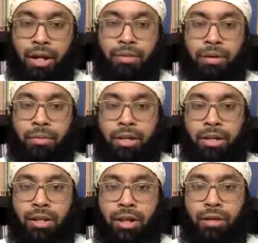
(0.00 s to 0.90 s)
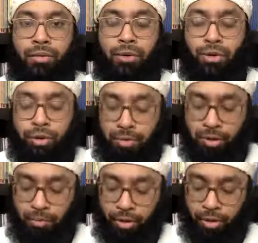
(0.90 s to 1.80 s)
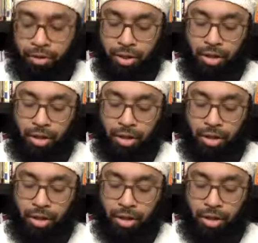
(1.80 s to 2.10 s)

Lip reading: our ibadah, our worship, and our prayers.